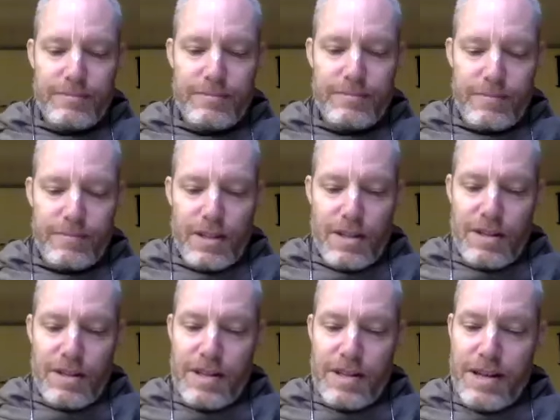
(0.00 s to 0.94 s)
The
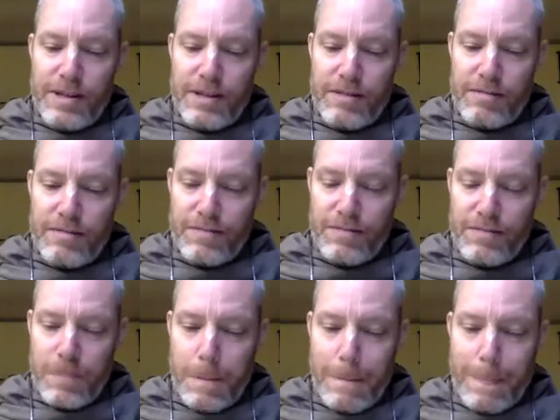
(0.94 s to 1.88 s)
earring
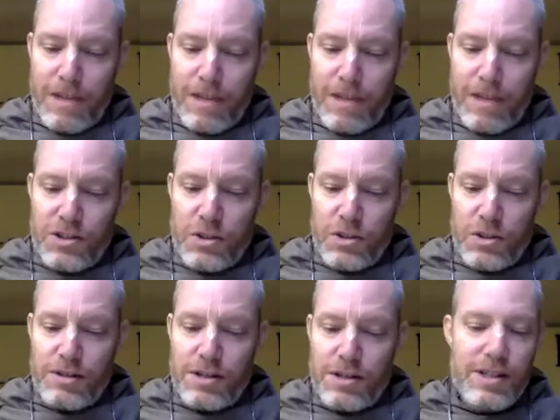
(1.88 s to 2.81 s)
shows
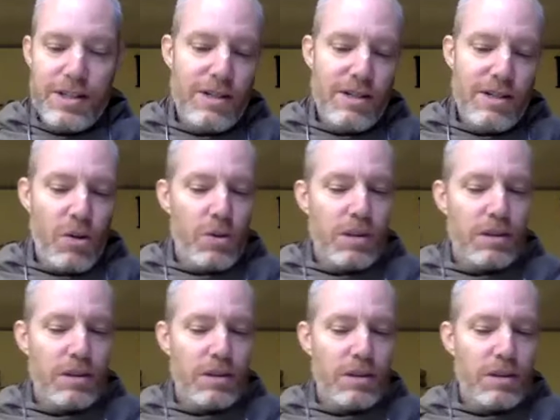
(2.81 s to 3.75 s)
that Krishna's ear
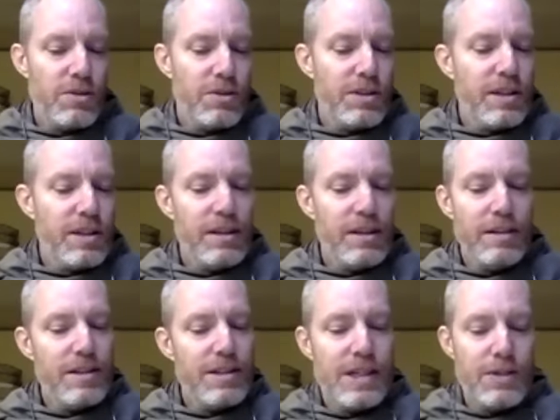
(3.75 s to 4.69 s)
always listens to the
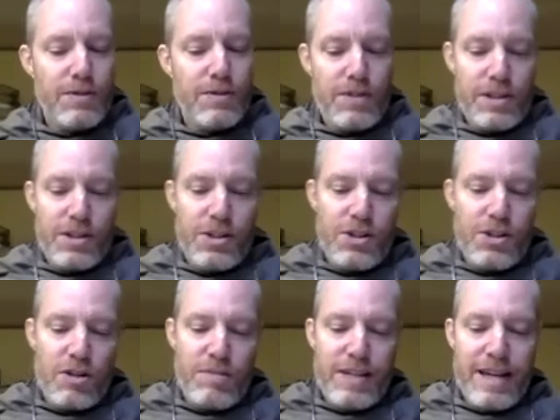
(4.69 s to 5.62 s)
tinkling sound of
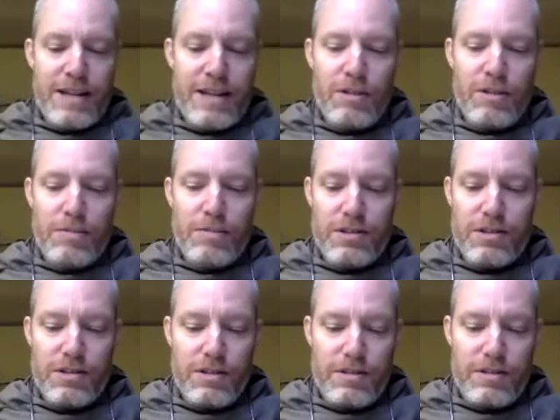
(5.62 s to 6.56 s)
Radha's charming ankle
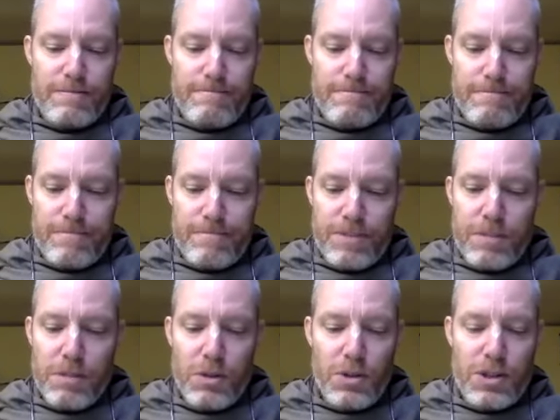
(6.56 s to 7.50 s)
bells, the
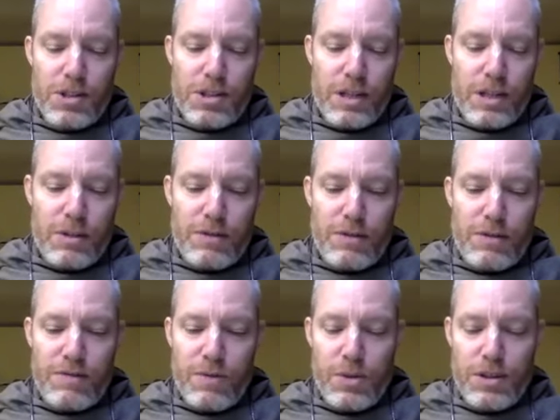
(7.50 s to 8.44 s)
melodious sound of her
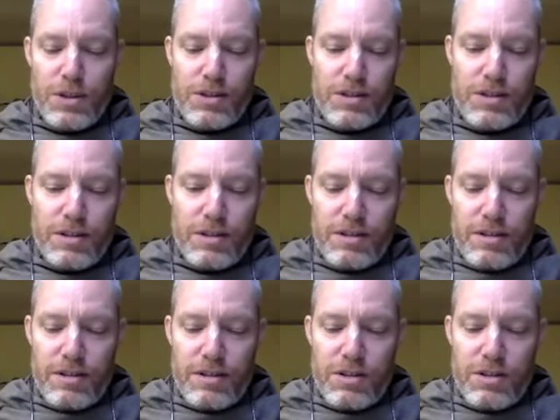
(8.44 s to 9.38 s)
voice,
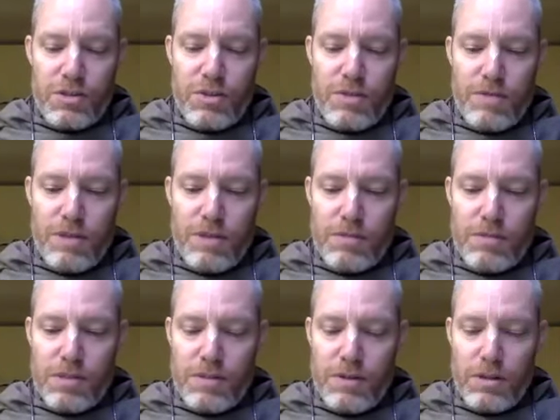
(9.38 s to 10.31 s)
the sweet
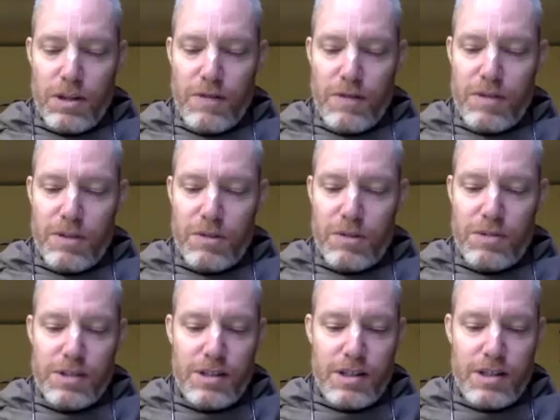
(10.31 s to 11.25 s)
rhythms of her love
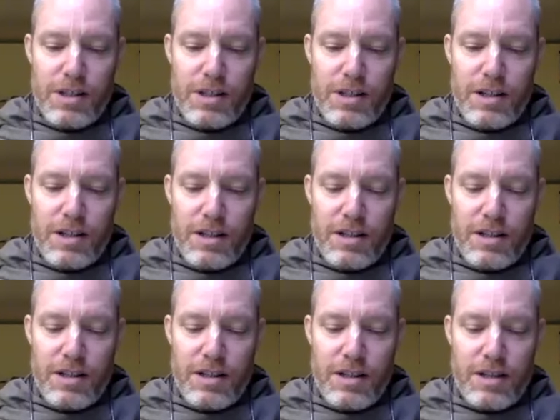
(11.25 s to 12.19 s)
poems, and the
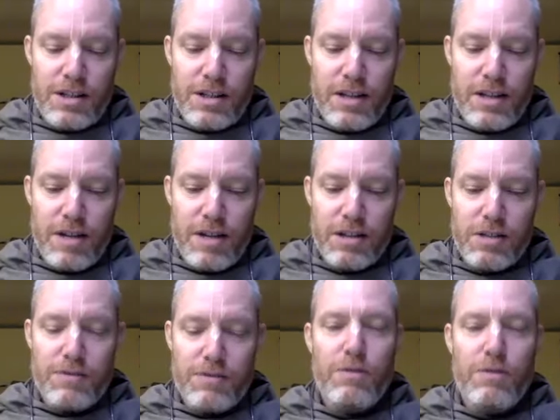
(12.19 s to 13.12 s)
intoxicating
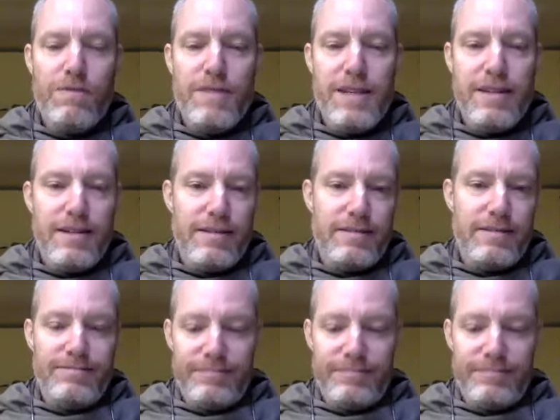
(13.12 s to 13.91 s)
ragas of her veena.